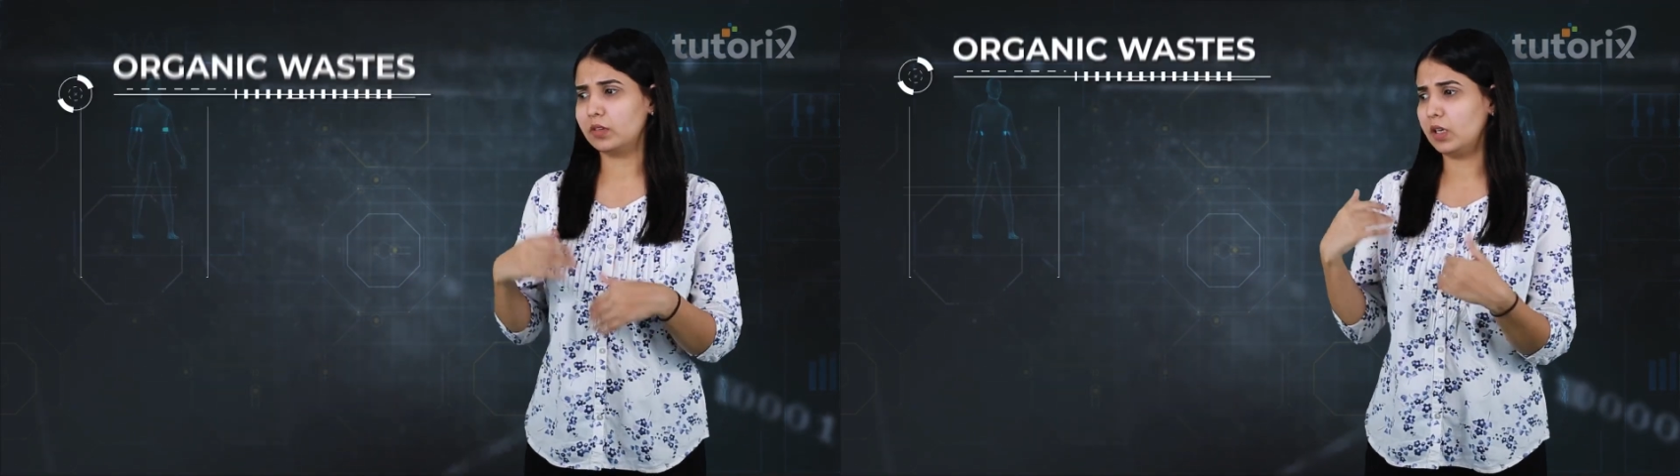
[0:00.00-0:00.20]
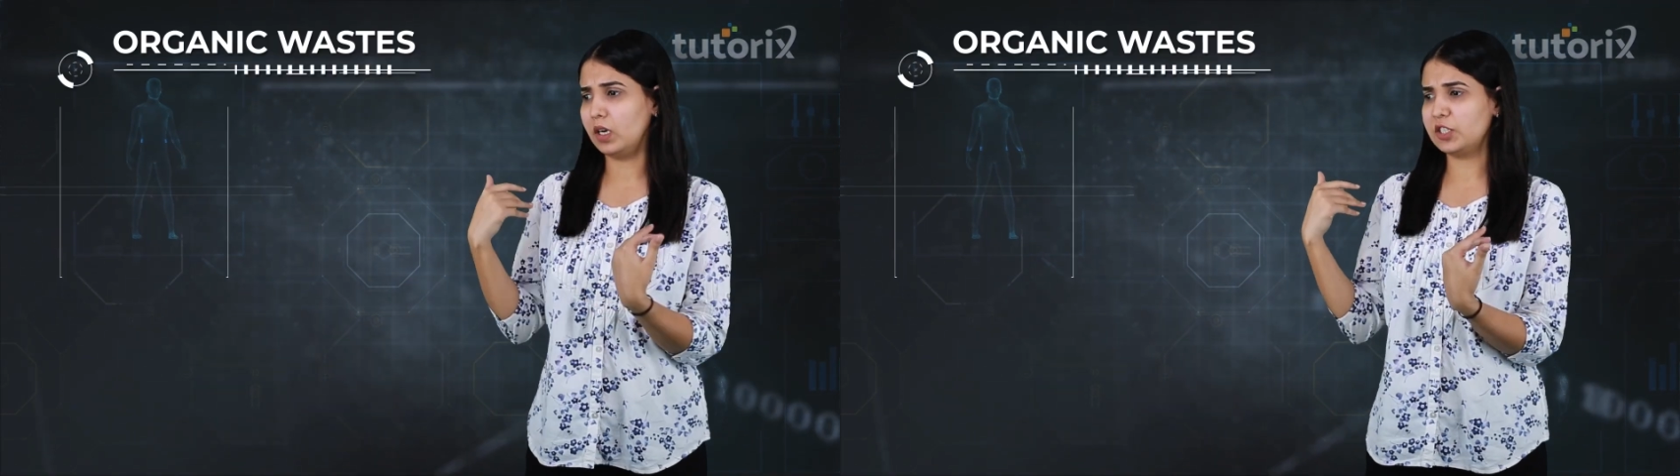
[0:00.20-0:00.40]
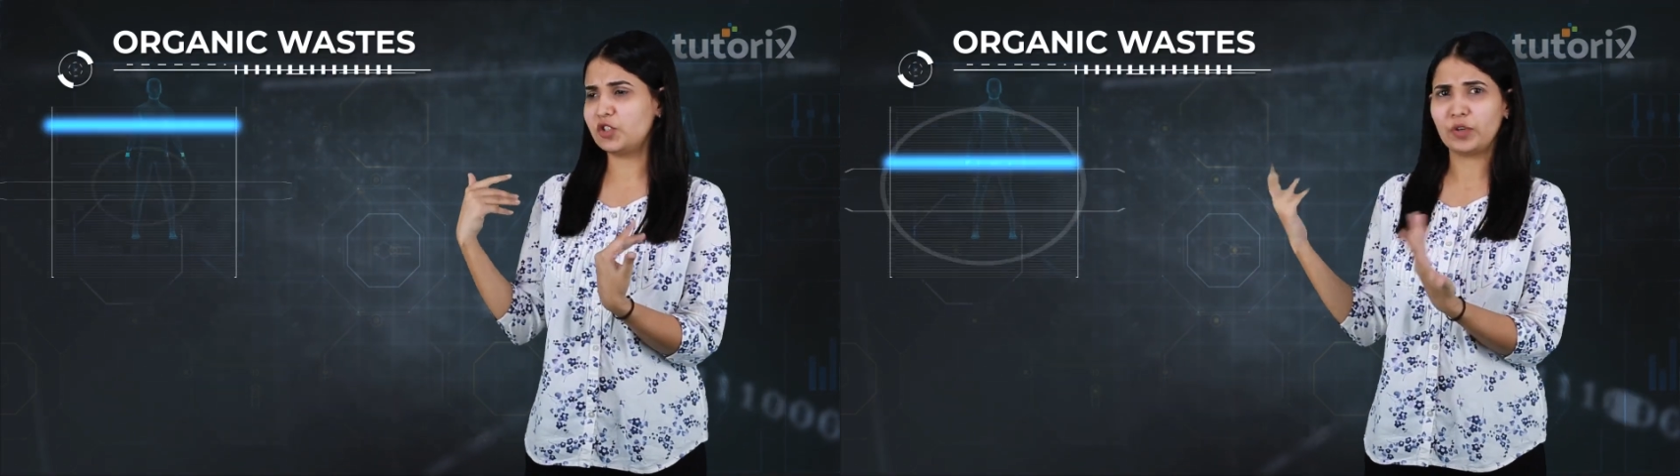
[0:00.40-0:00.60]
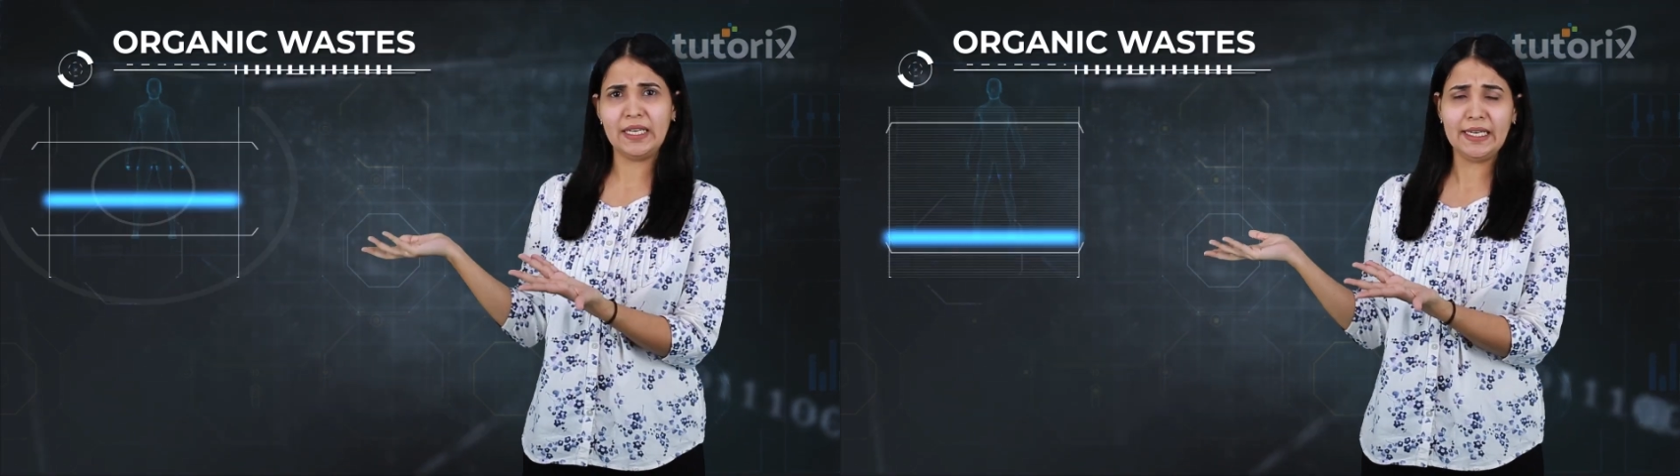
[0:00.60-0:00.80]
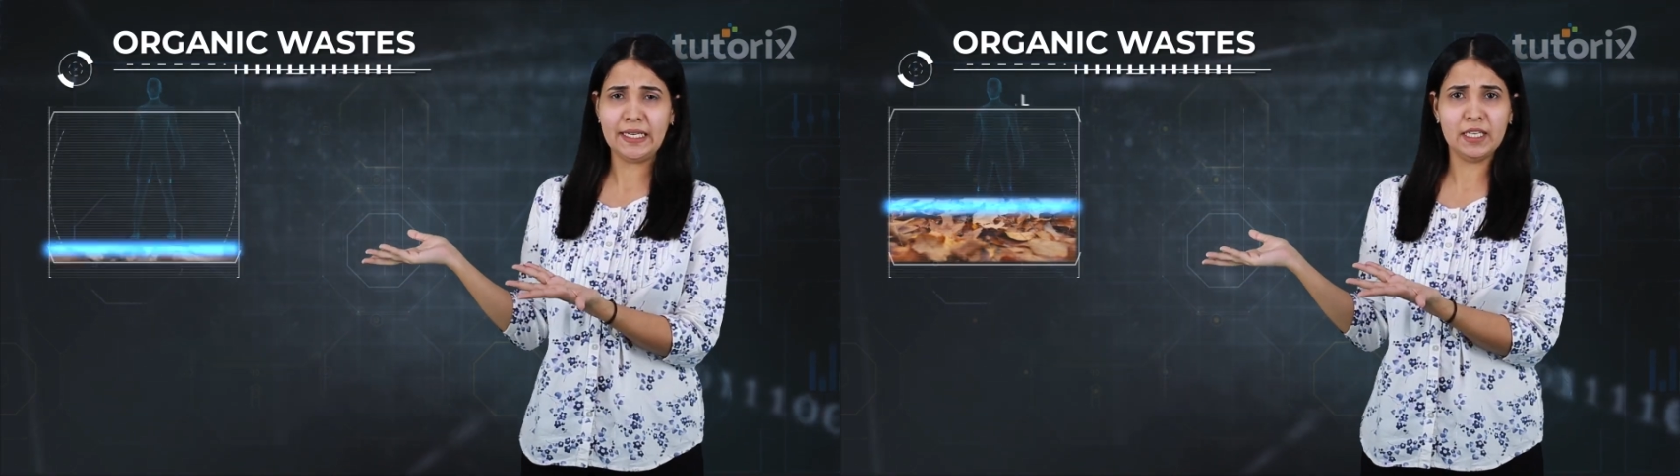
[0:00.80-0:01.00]
the
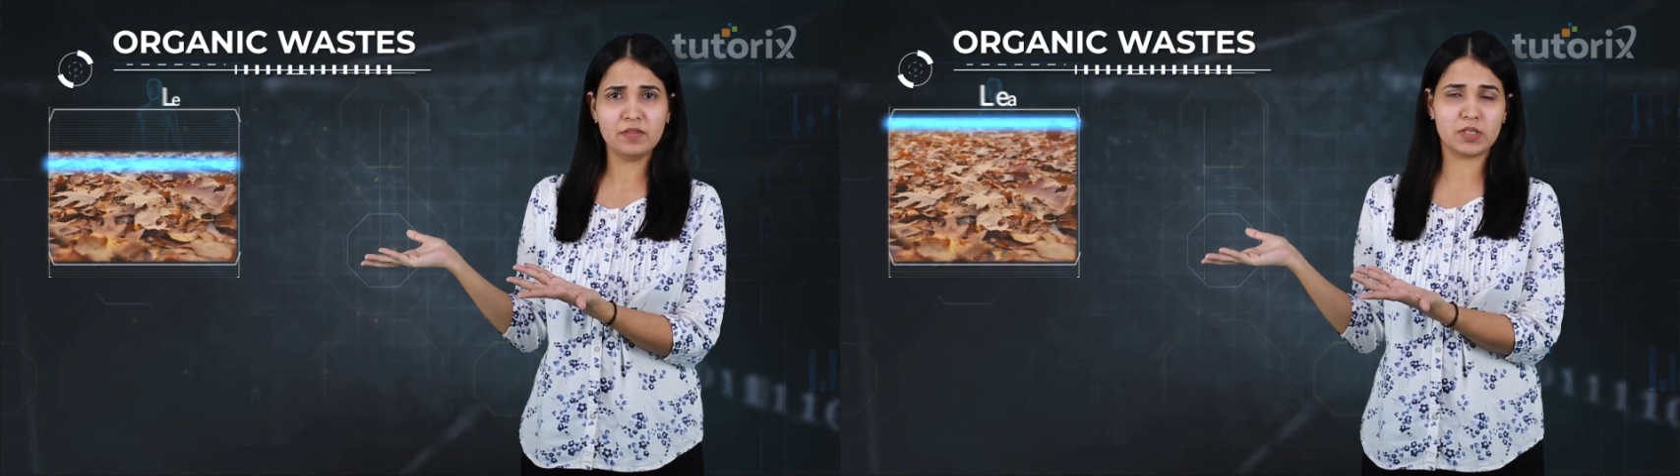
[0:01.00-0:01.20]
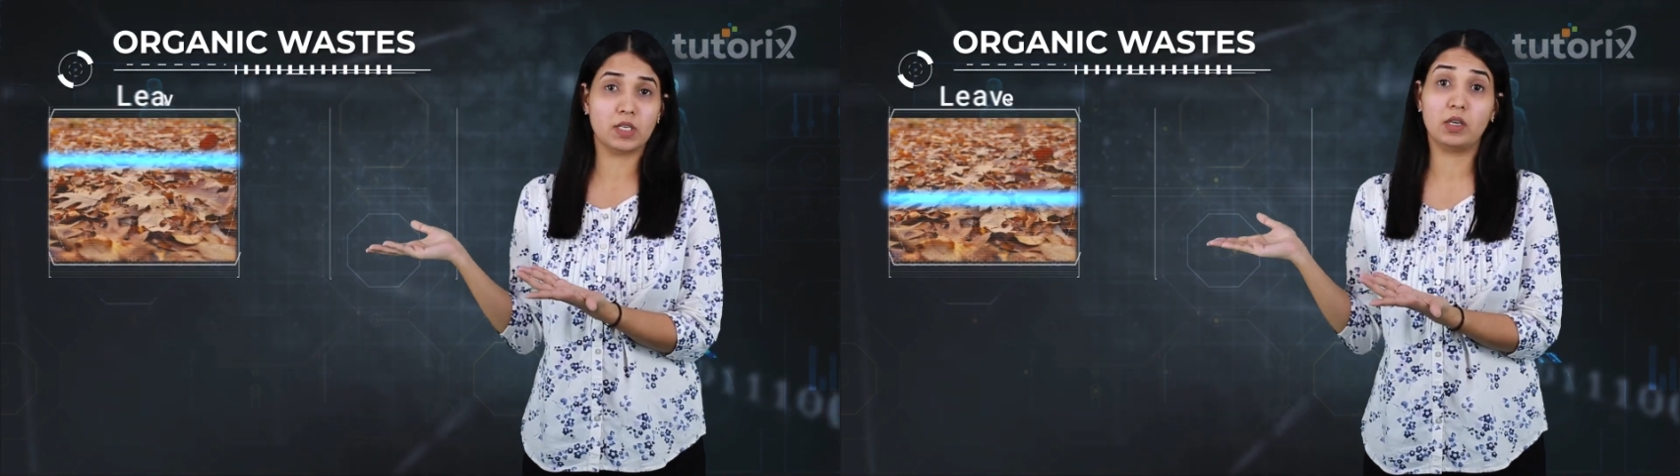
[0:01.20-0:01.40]
tree leaves,